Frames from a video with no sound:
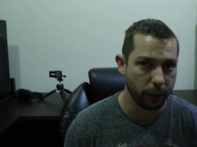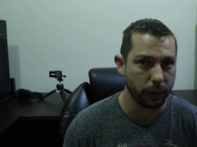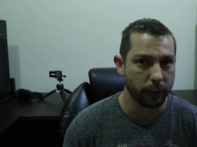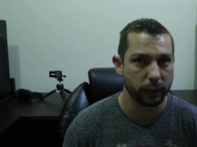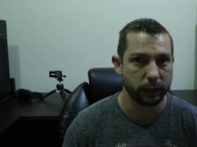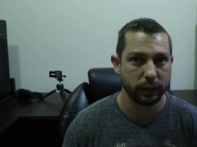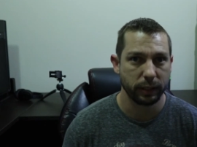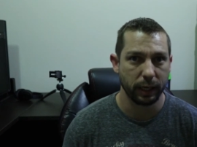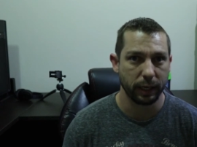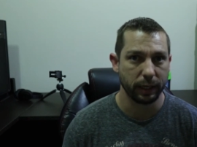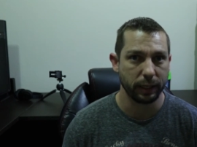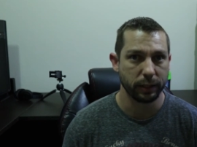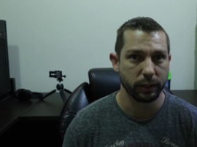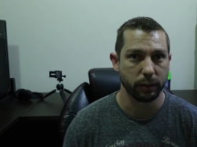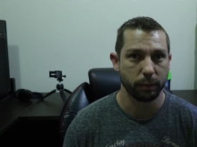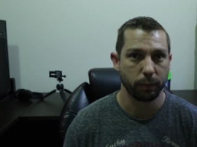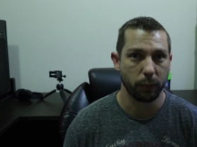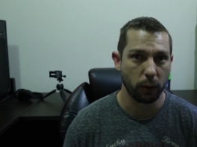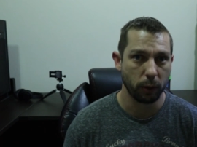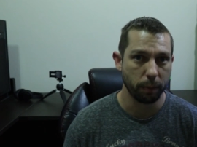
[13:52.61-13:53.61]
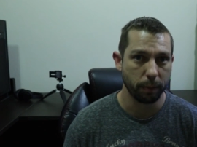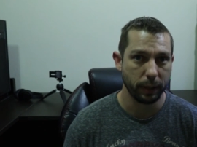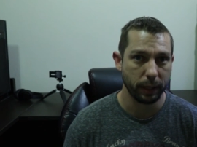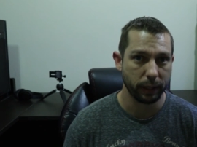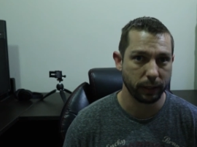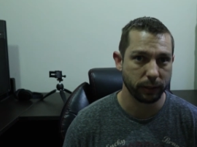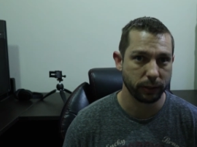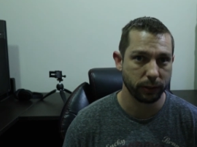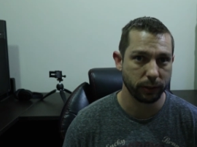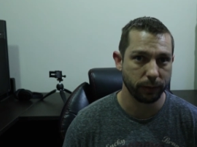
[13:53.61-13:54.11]
arc seconds per
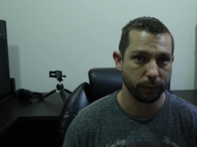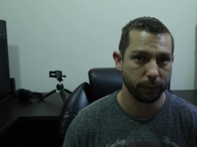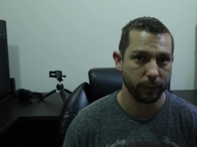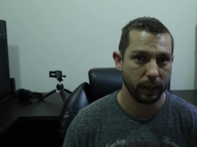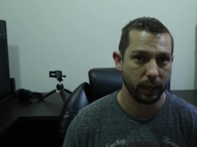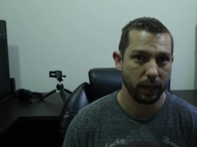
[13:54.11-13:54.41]
pixel.